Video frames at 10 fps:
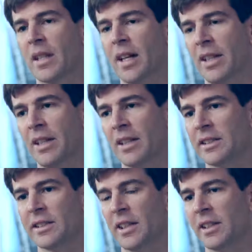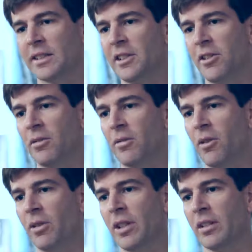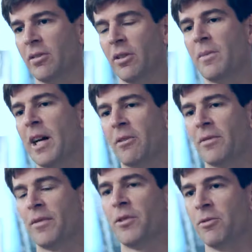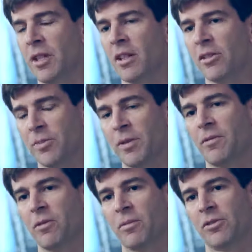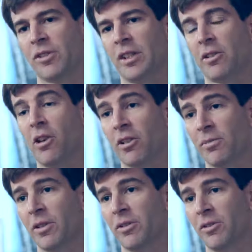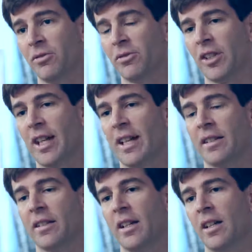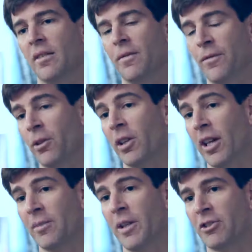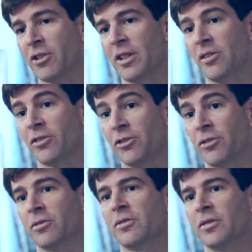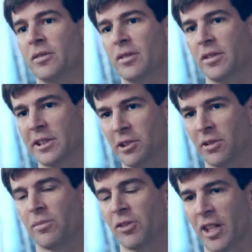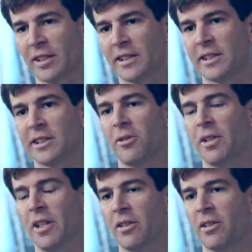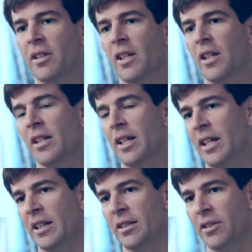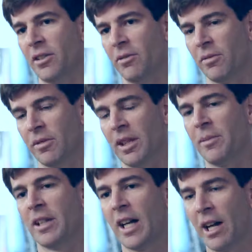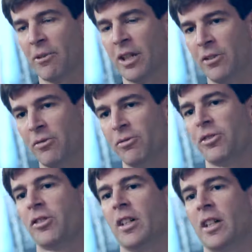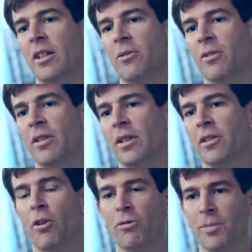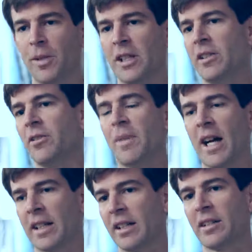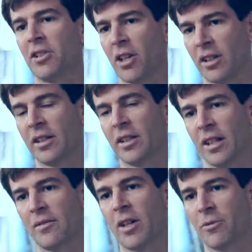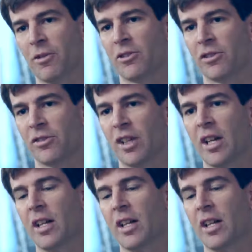I think it's only a matter of a few years before we'll see longer platoons and full automation in certain circumstances. So either in limited highway use or in low speed backing and docking kind of operations.